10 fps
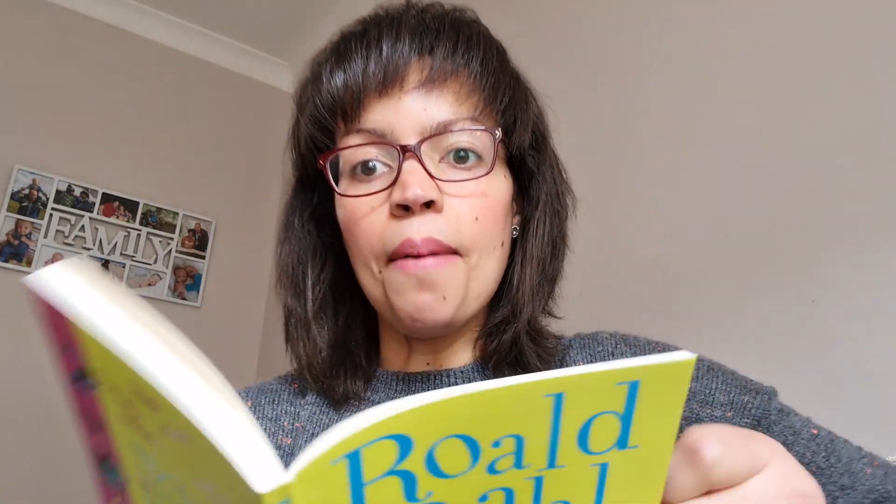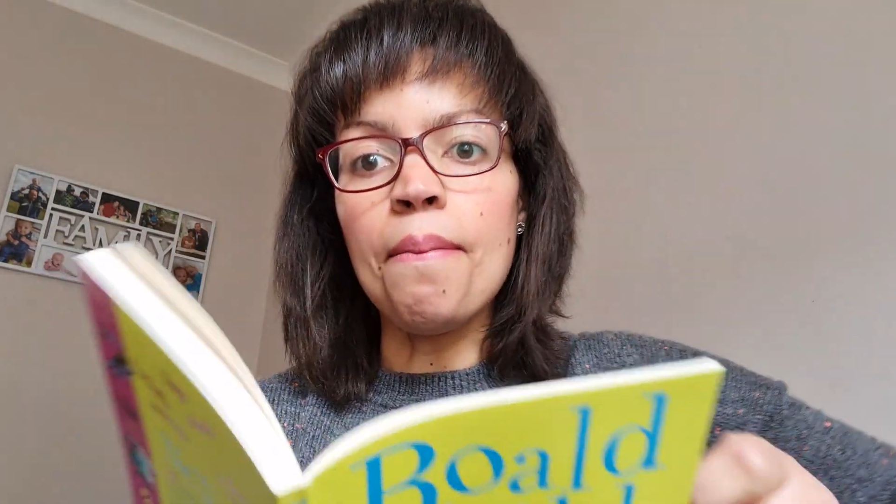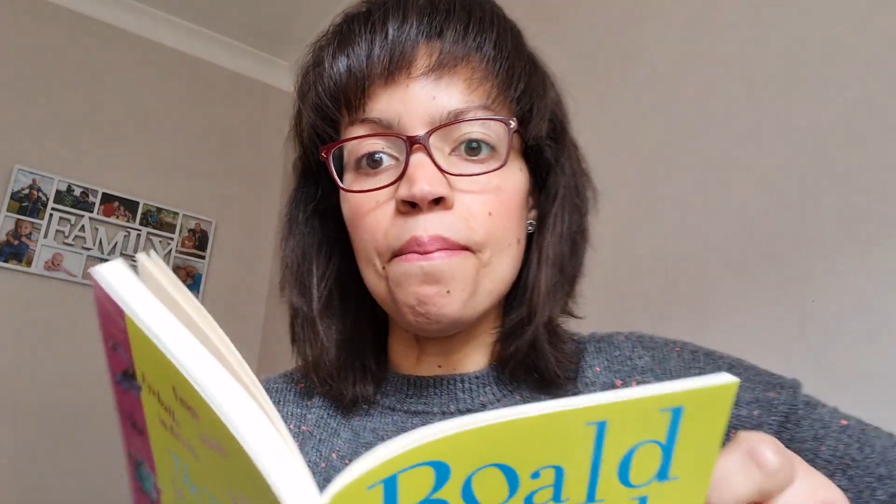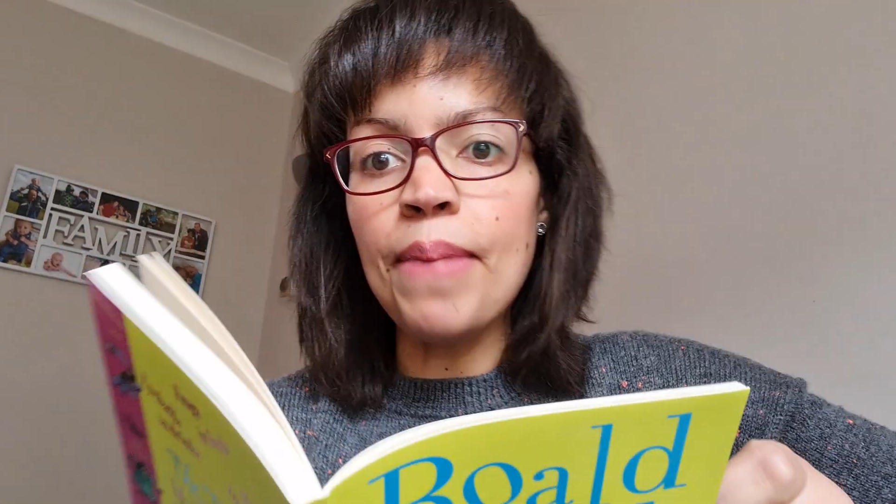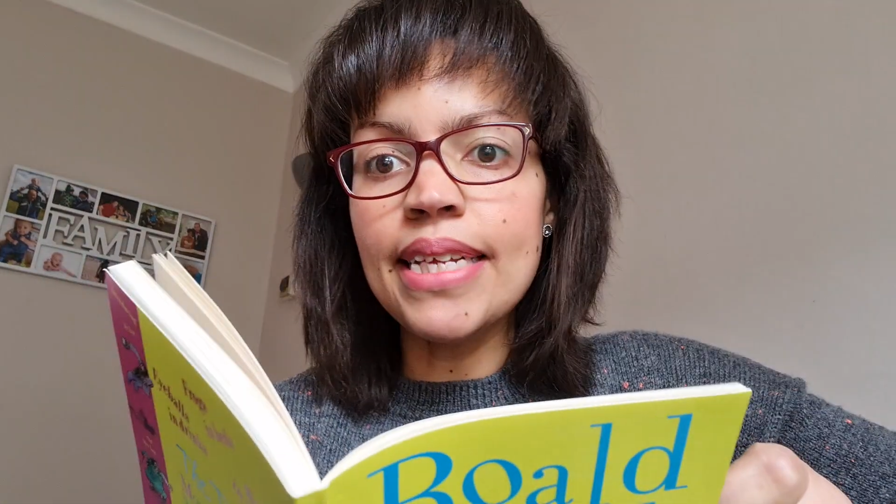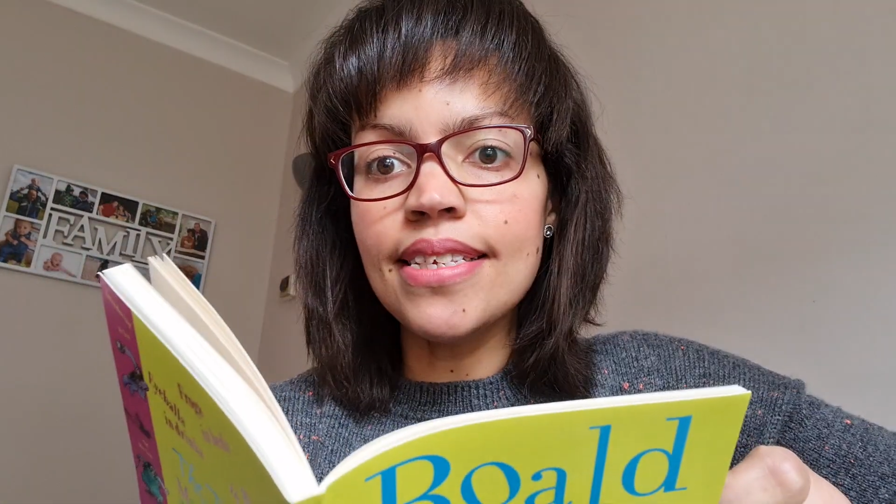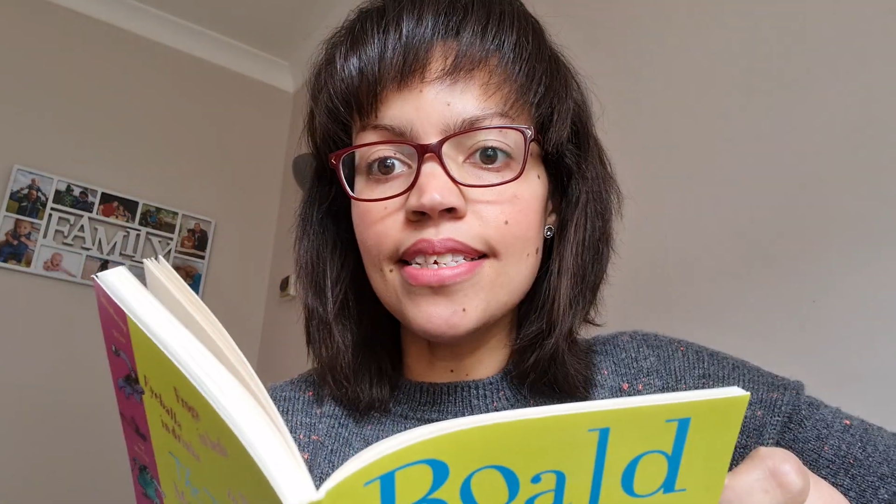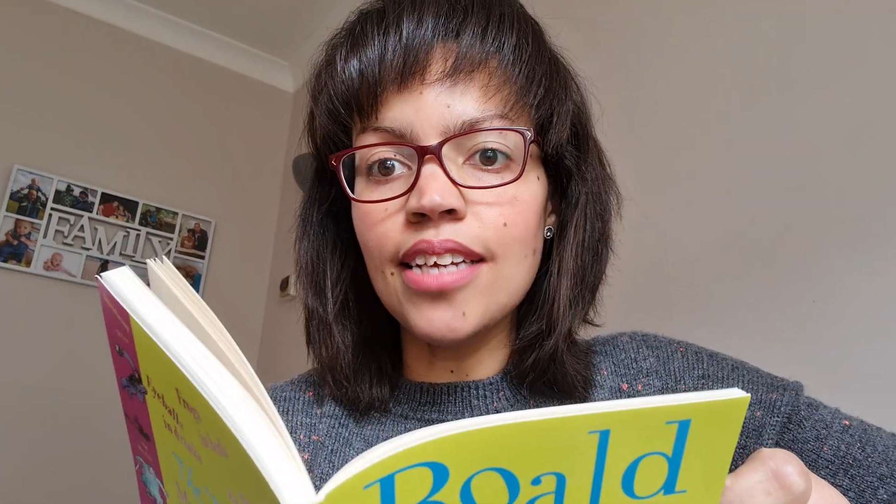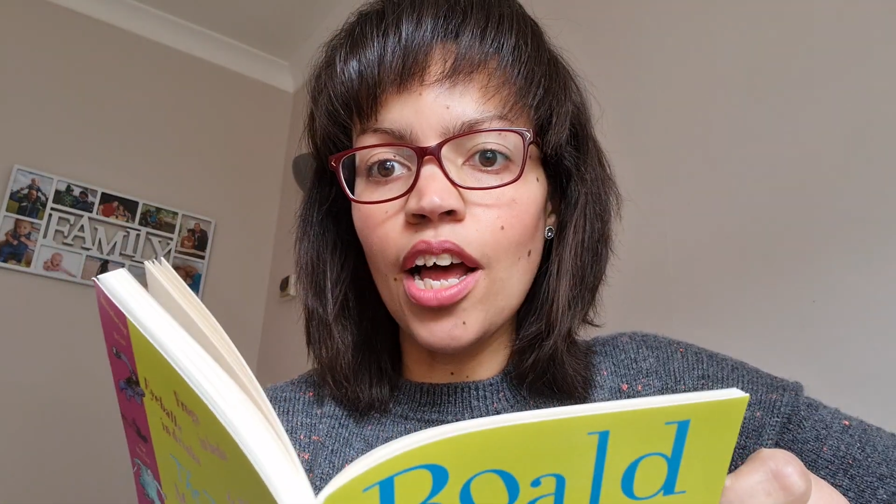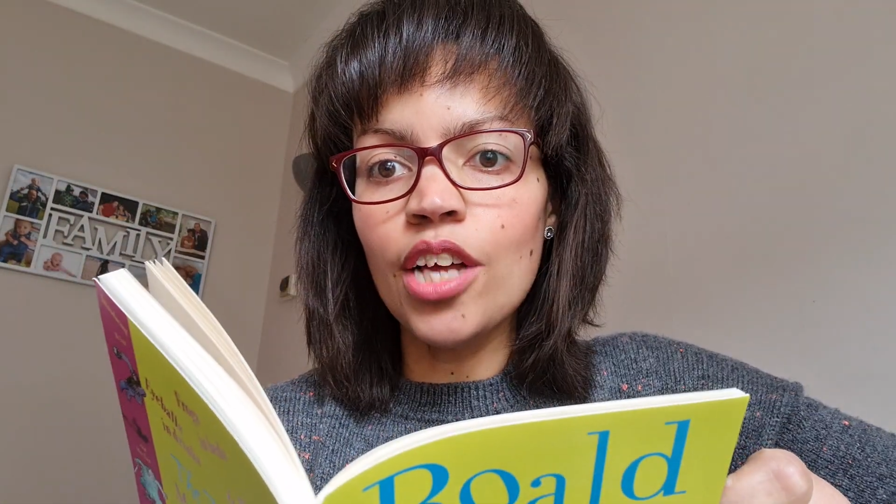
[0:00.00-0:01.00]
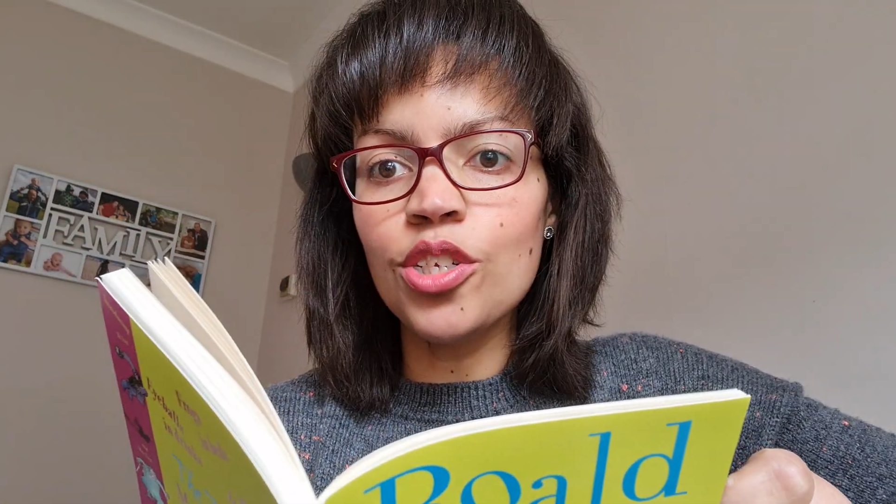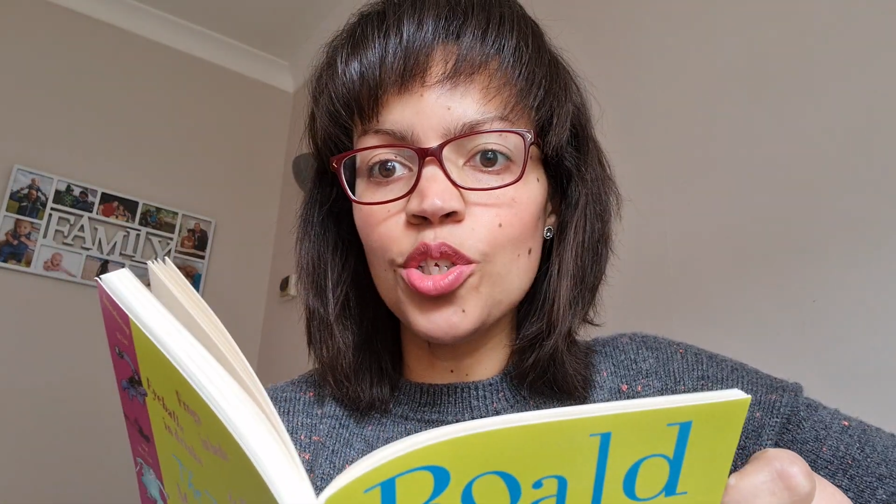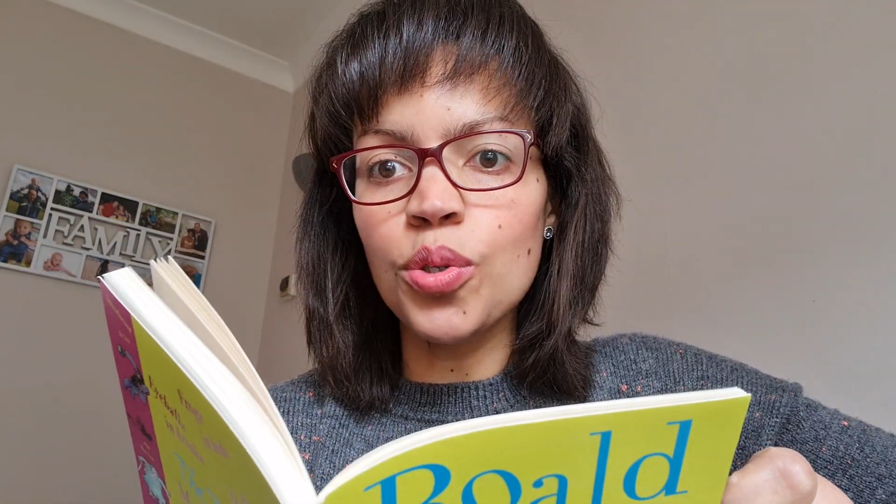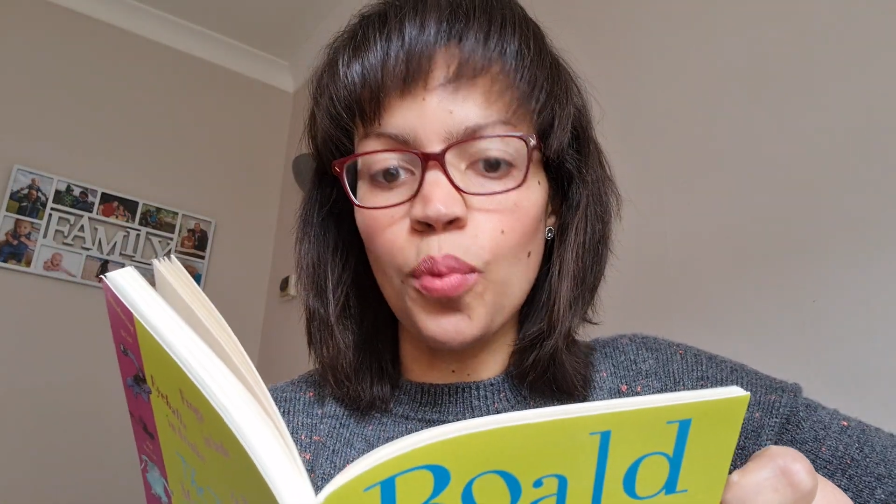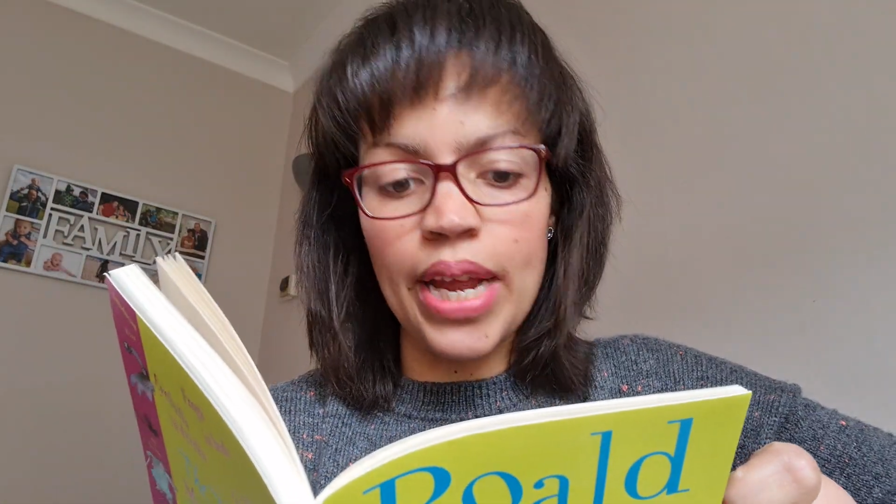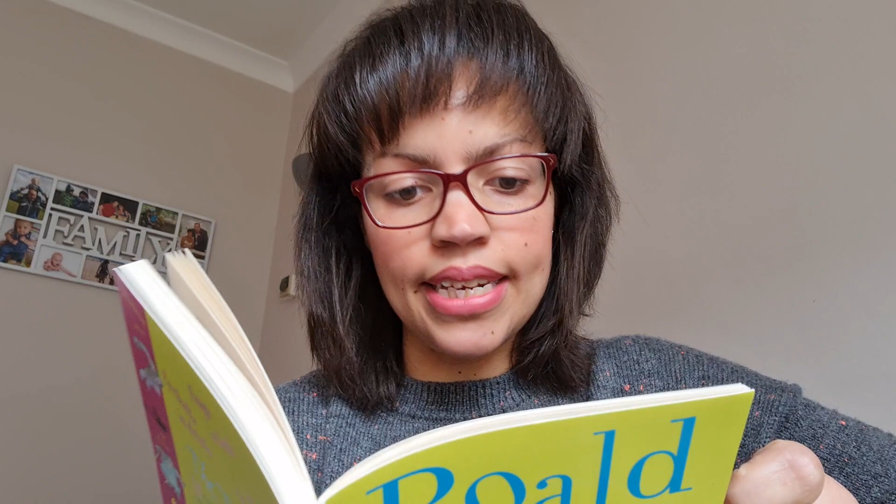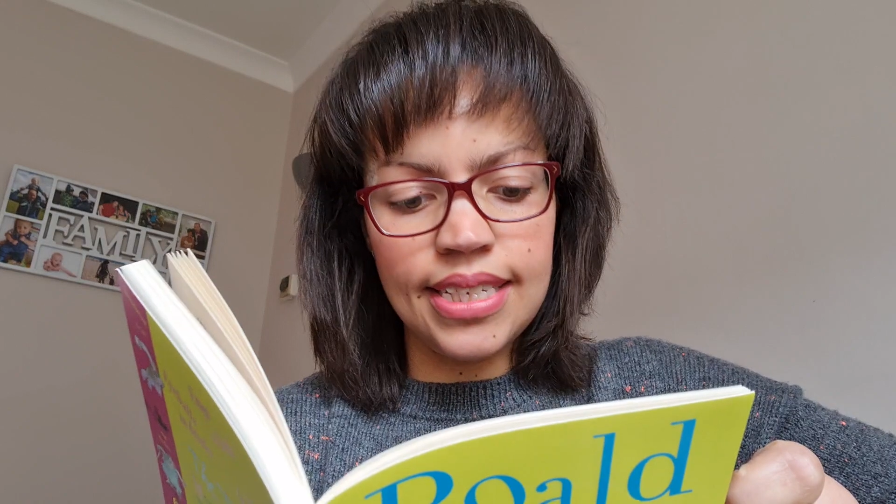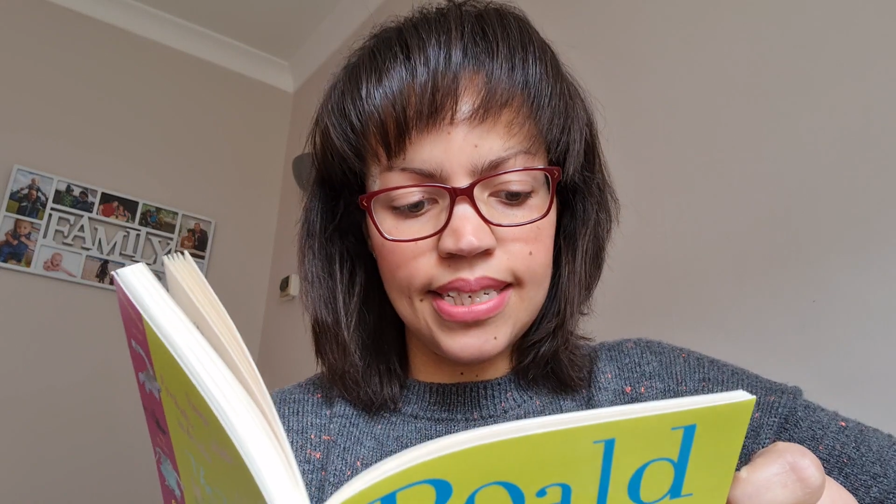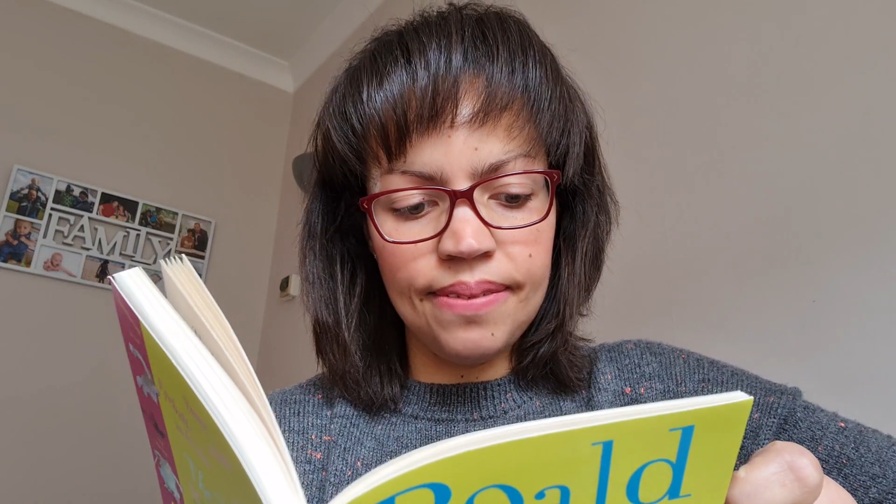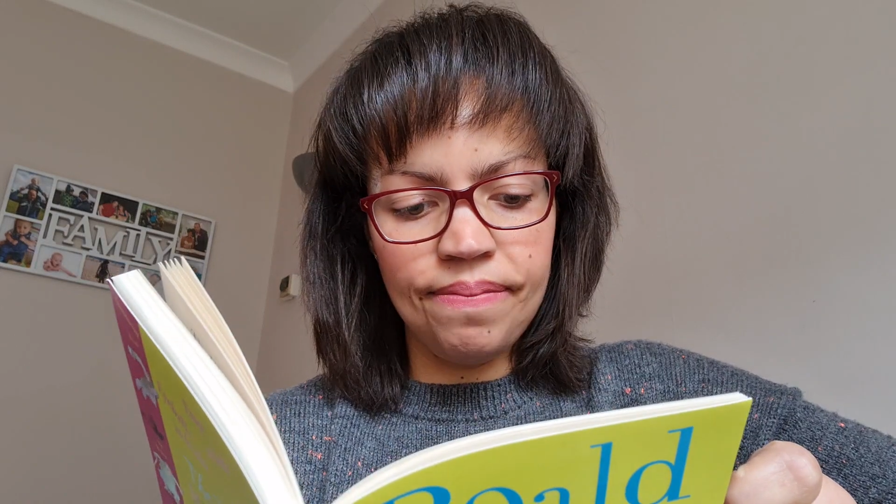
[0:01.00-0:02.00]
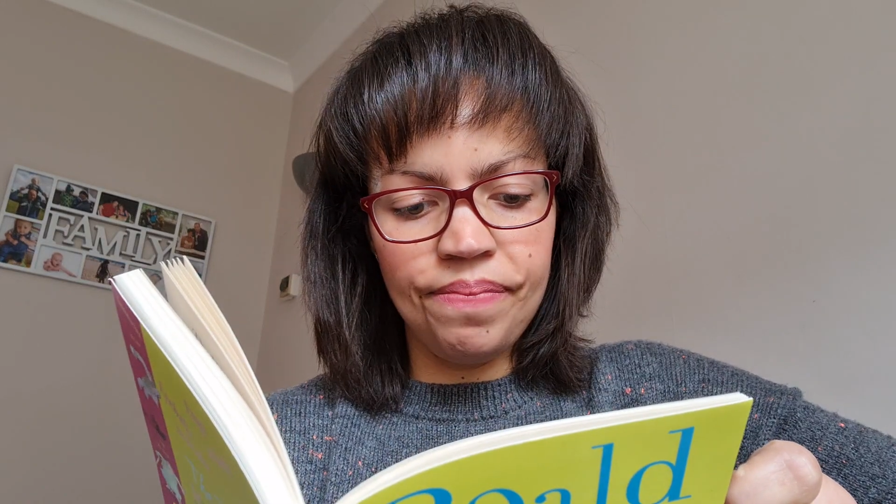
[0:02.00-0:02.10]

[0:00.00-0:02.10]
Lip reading: Mr. Twit.